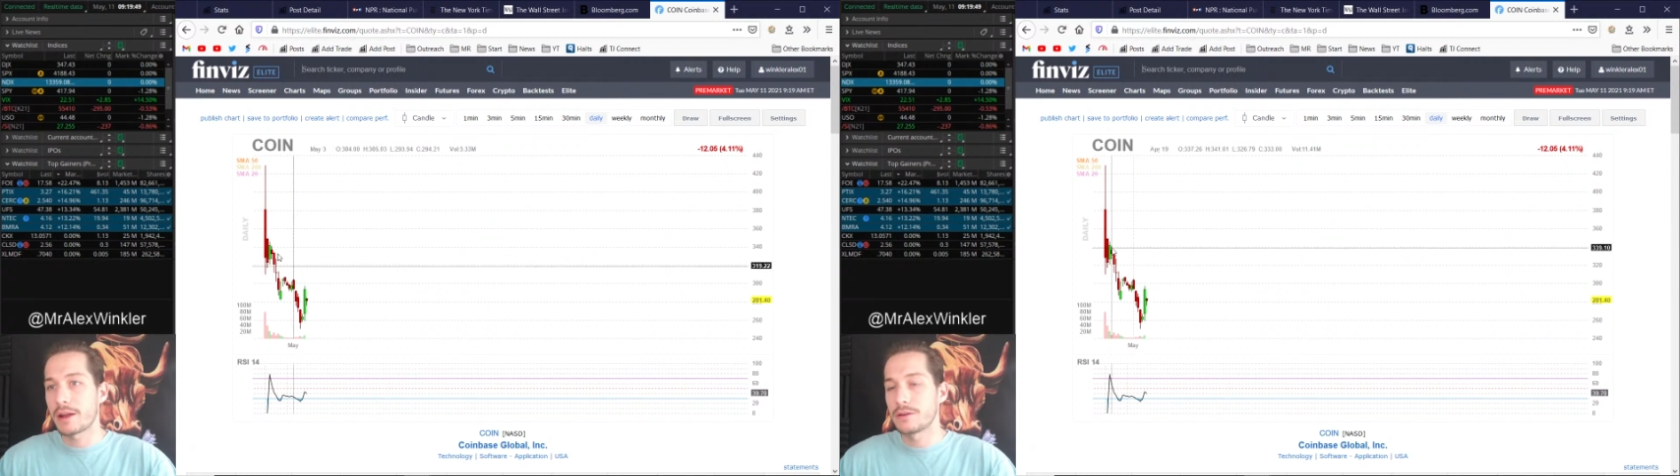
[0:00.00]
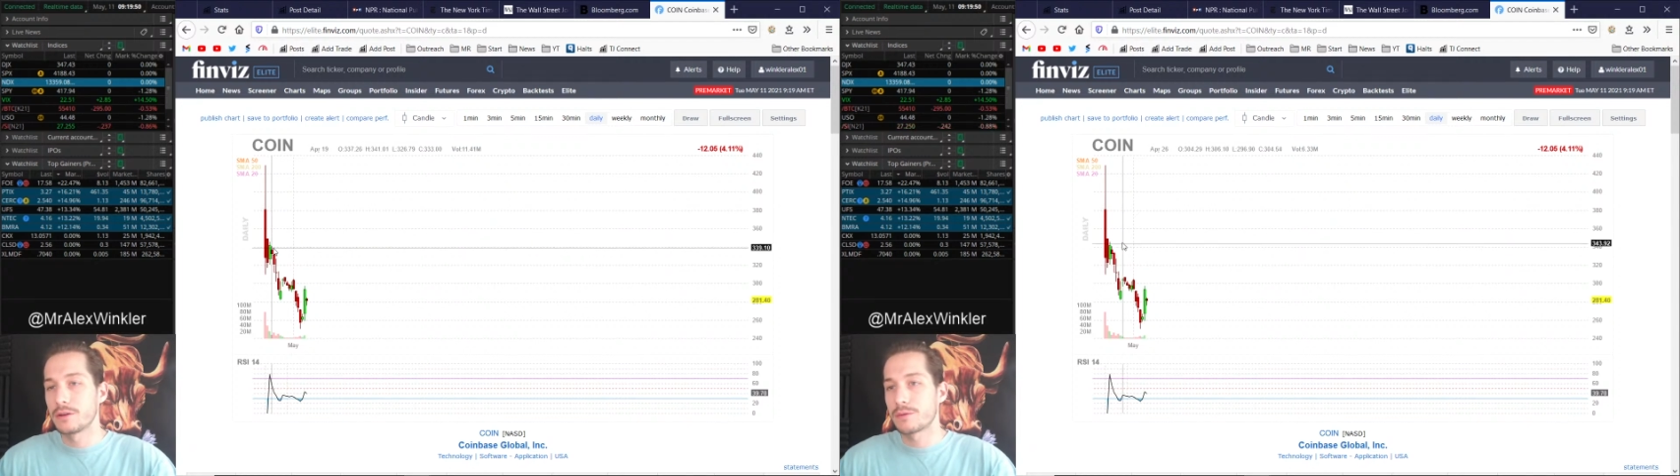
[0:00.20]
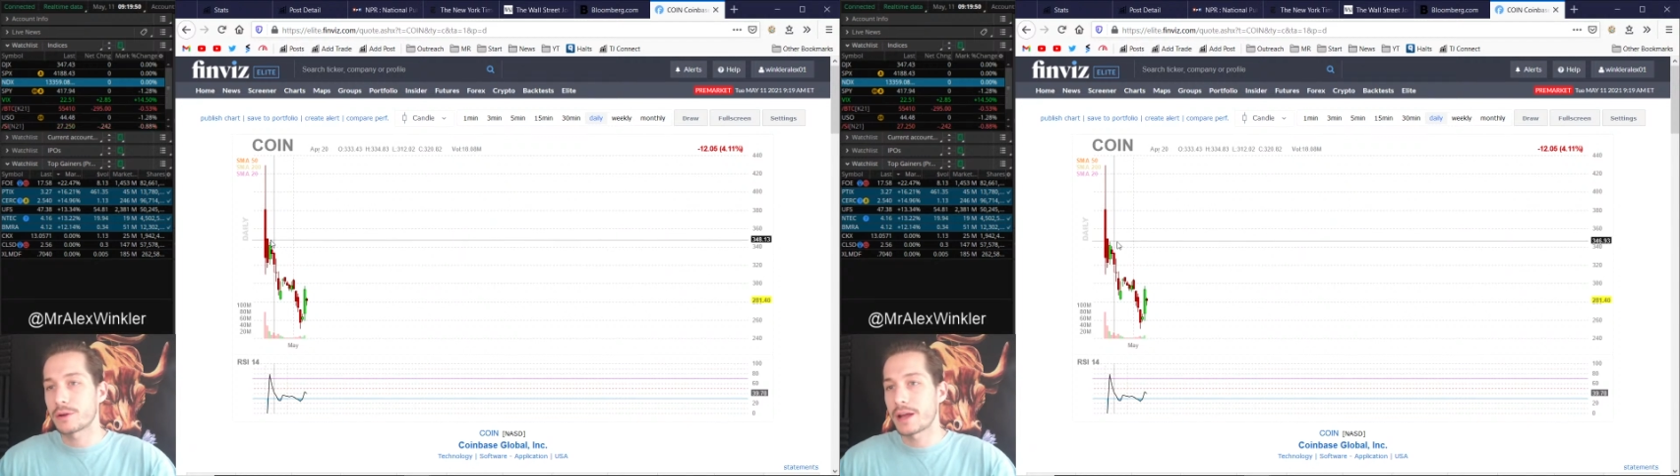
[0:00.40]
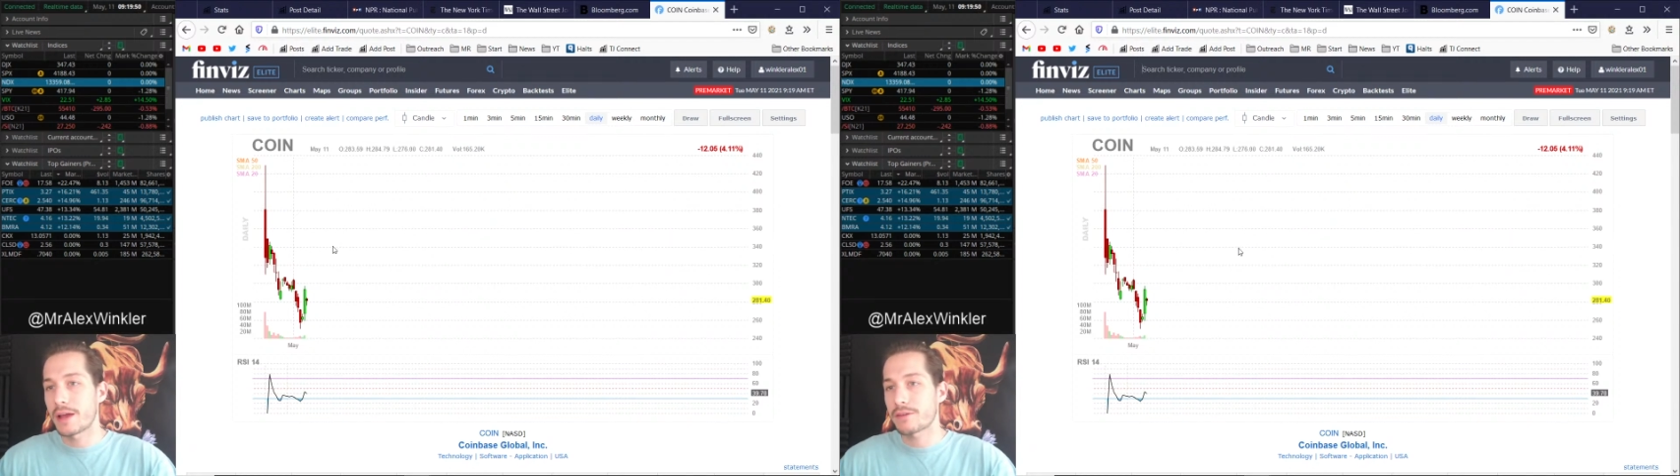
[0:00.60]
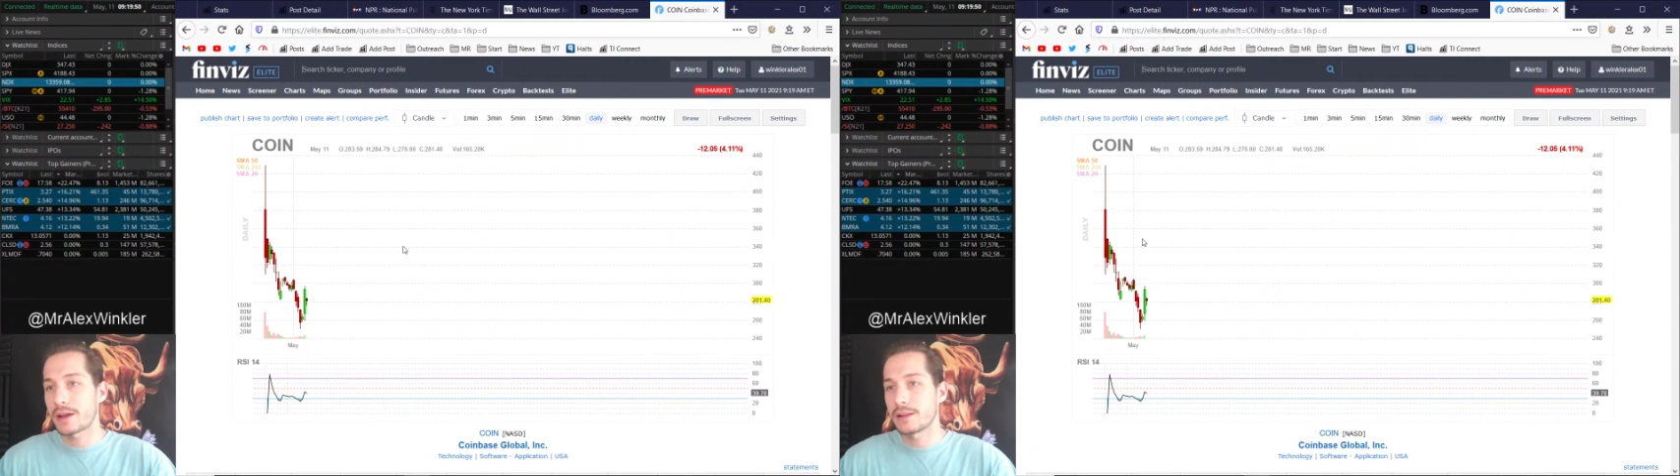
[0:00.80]
I don't know if we're going to
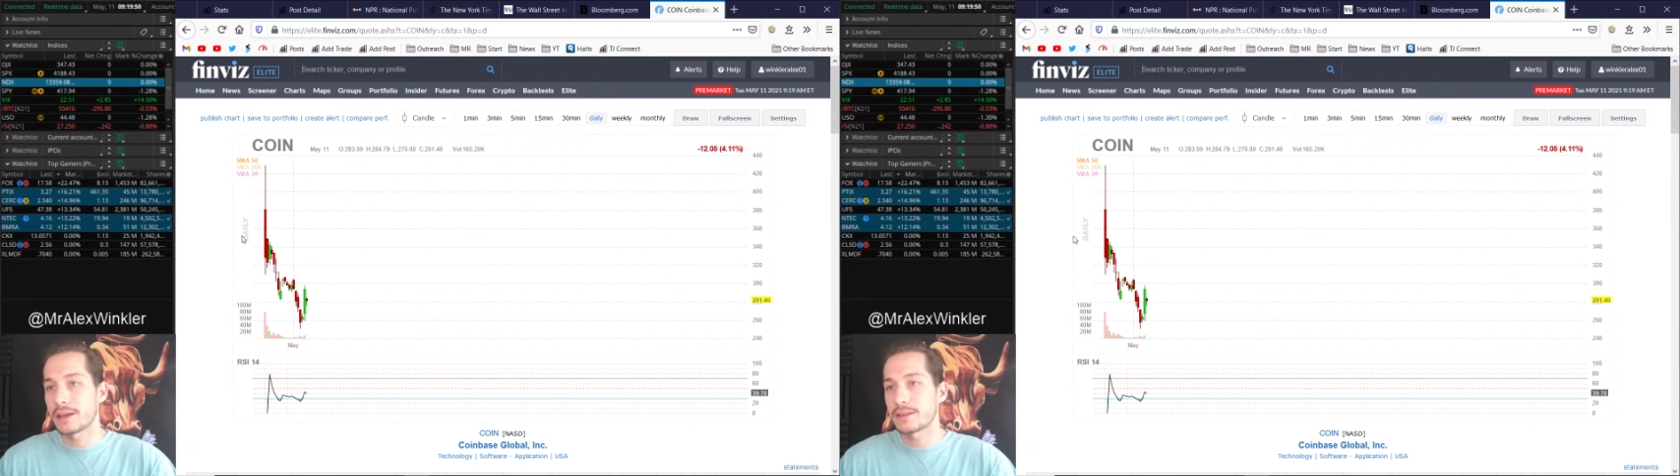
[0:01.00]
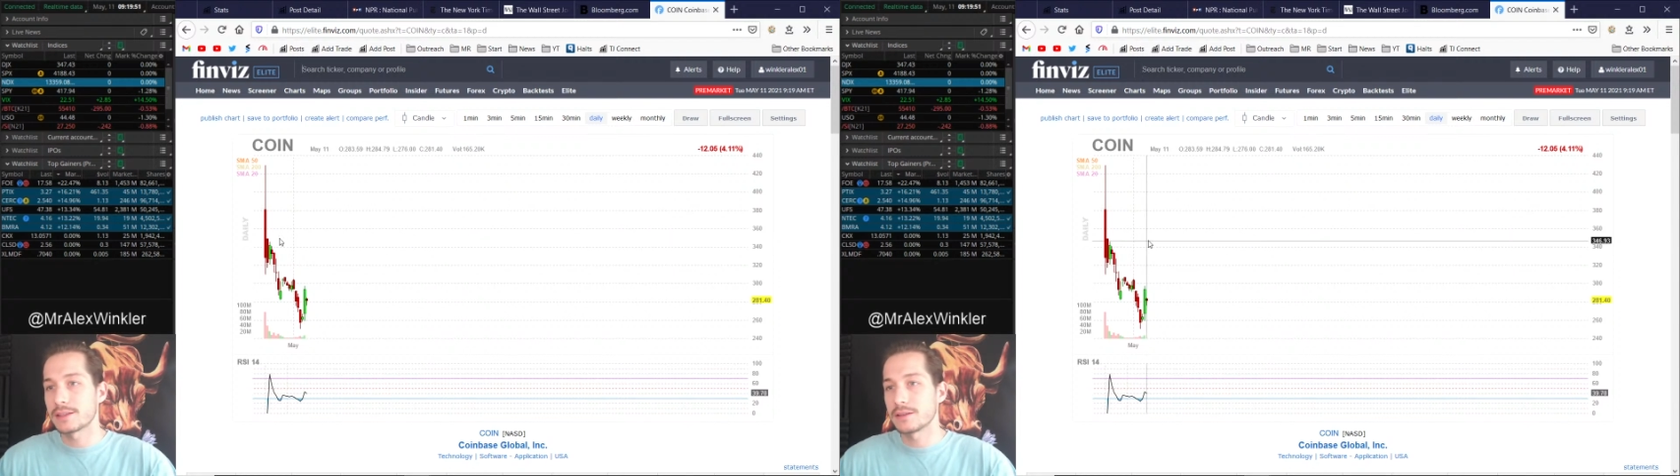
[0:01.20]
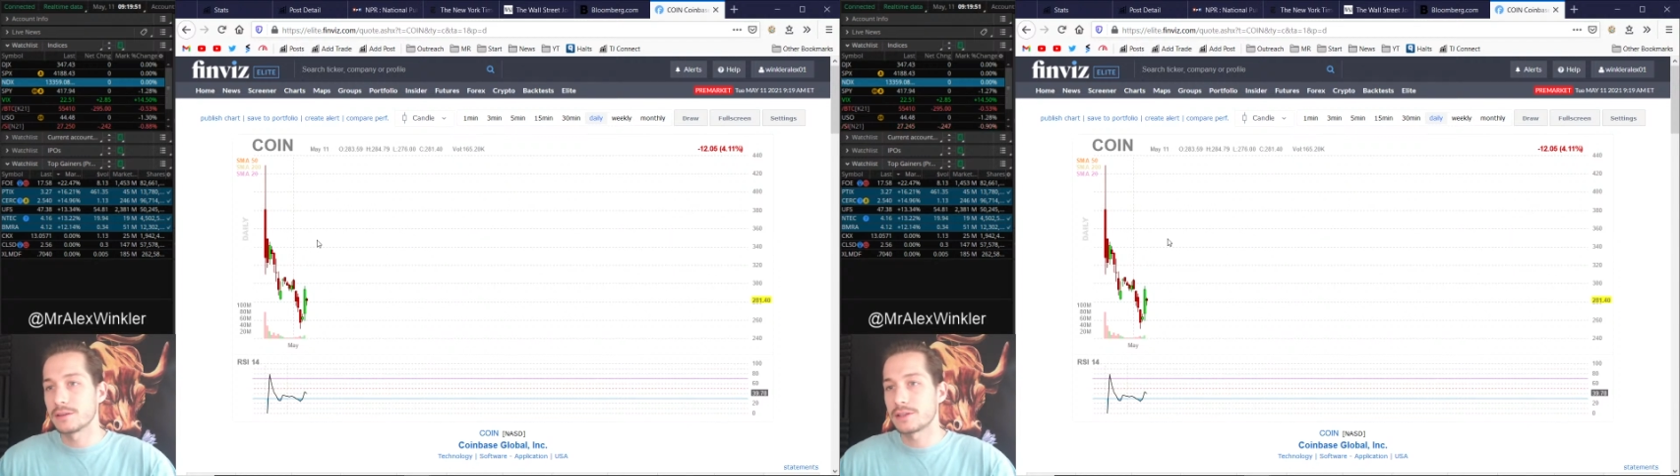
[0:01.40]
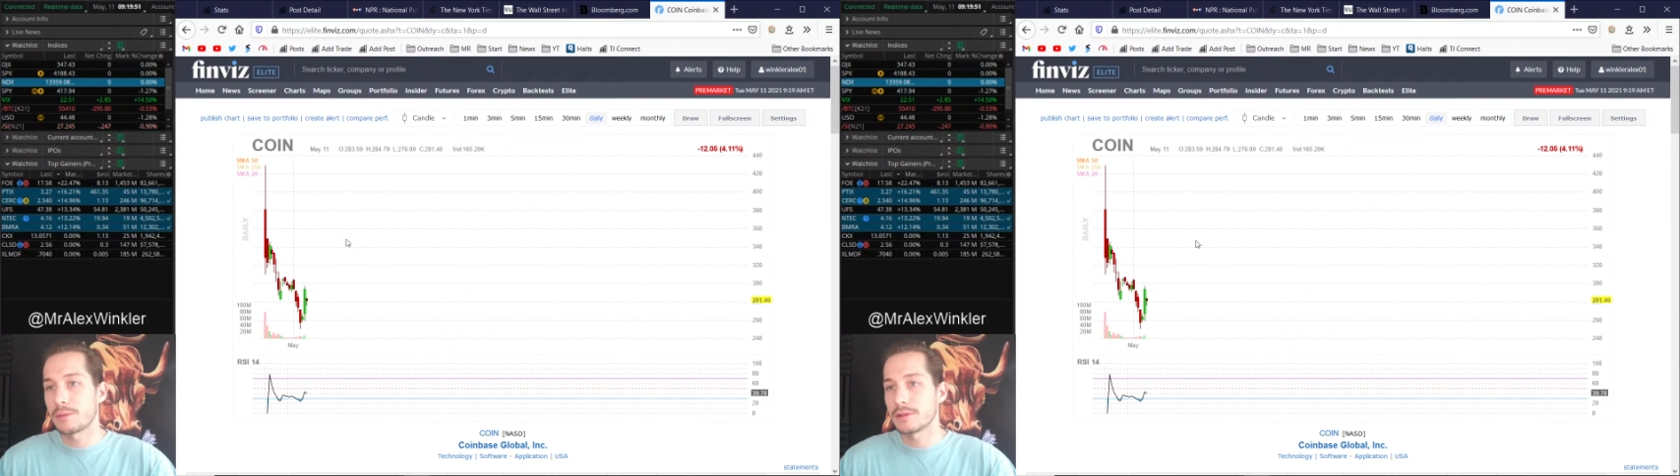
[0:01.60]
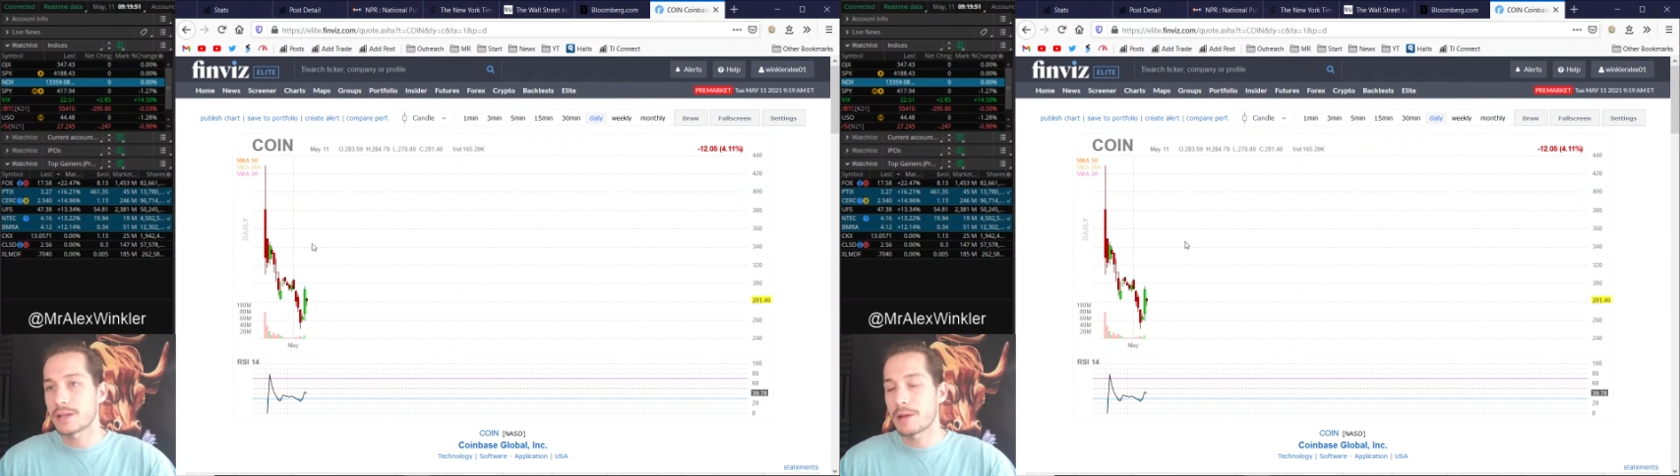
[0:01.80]
have kind of like this little
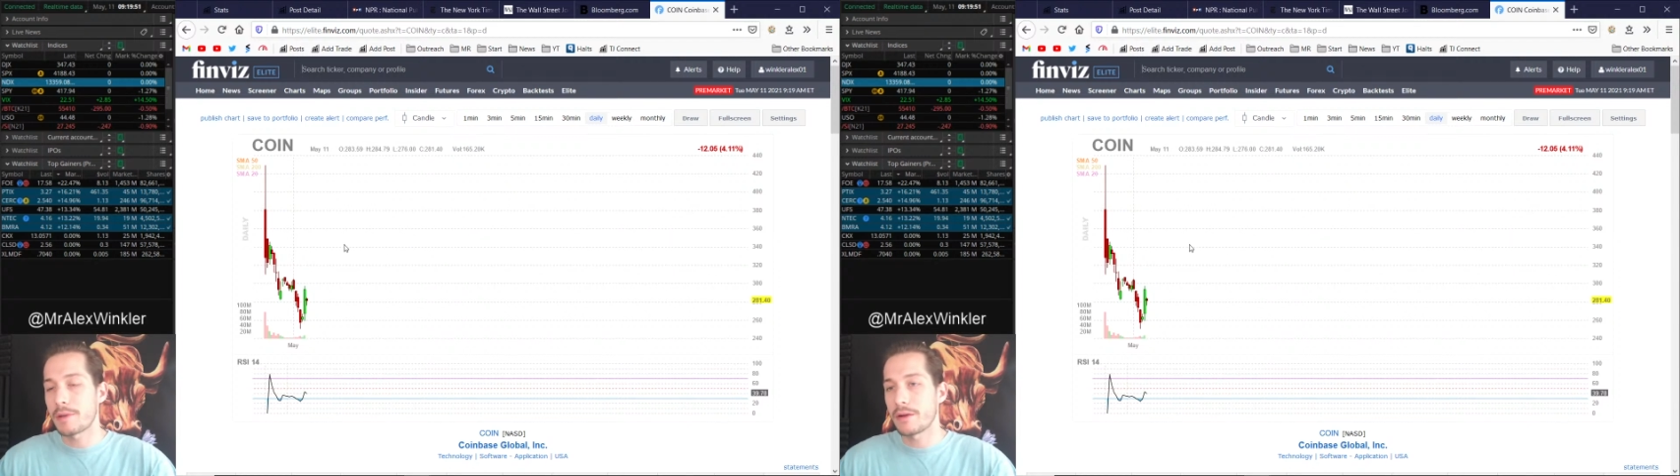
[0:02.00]
double top